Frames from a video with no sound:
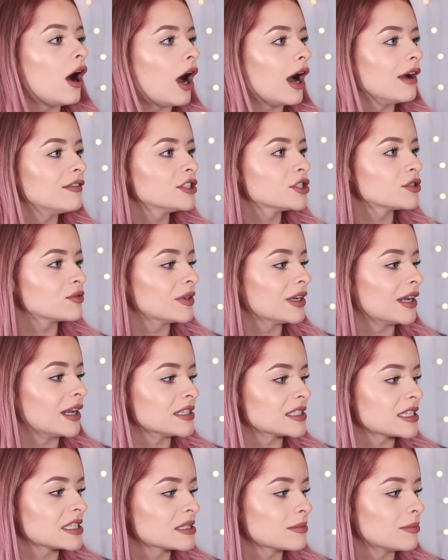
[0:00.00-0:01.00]
I've just
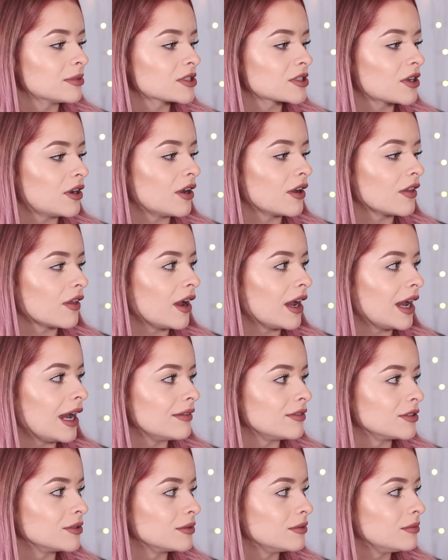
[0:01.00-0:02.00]
realised there's a mascara that I
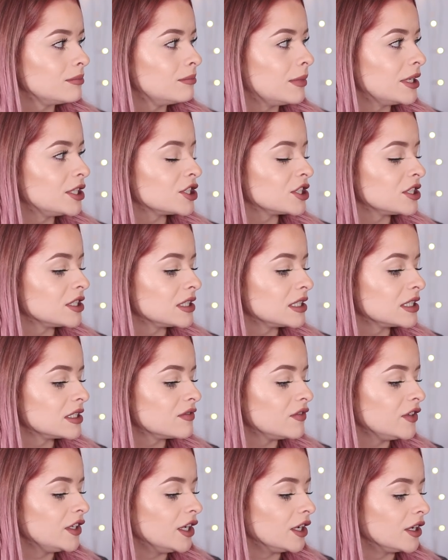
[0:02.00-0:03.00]
haven't mentioned in
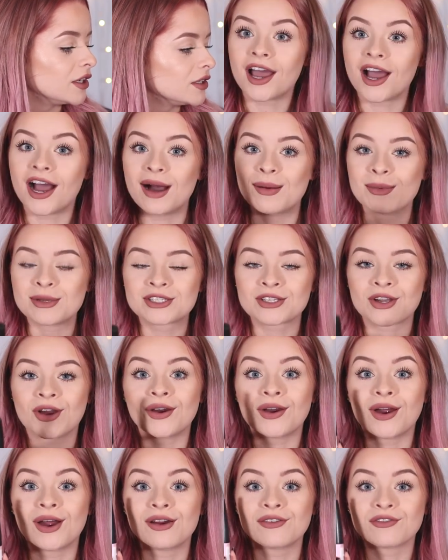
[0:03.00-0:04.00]
this video. A
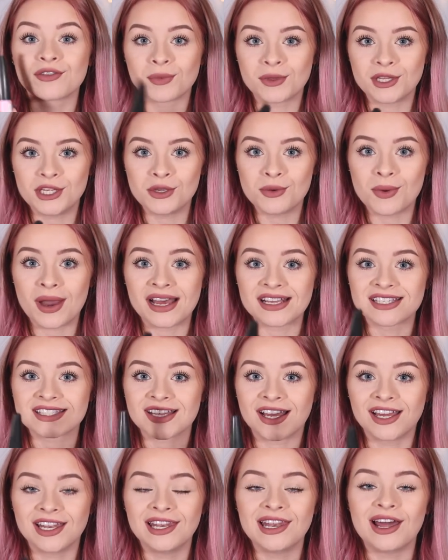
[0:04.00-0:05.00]
mascara from the US
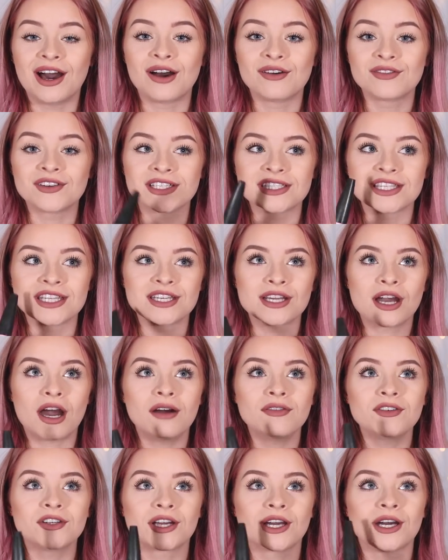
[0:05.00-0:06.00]
that I love is the
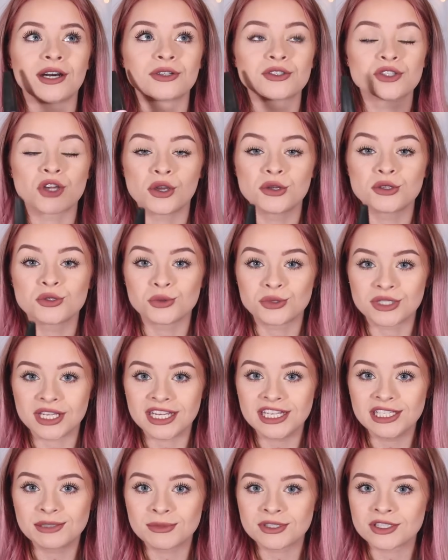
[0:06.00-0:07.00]
CoverGirl Total
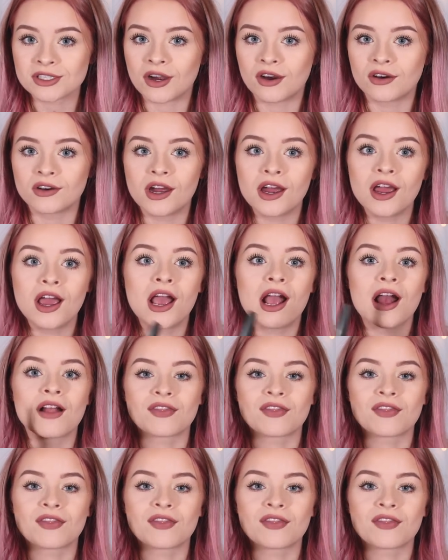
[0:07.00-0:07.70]
Tease Mascara.